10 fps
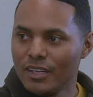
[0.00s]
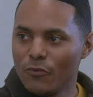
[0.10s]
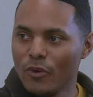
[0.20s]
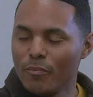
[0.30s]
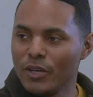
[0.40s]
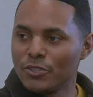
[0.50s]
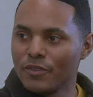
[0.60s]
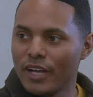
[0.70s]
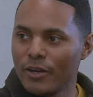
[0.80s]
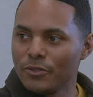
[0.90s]
of what much
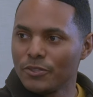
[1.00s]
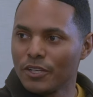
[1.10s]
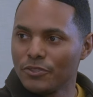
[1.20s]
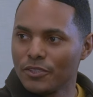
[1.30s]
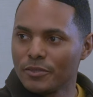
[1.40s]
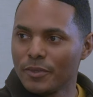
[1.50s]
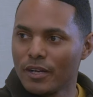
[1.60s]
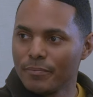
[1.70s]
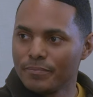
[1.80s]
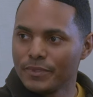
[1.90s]
of higher education has become.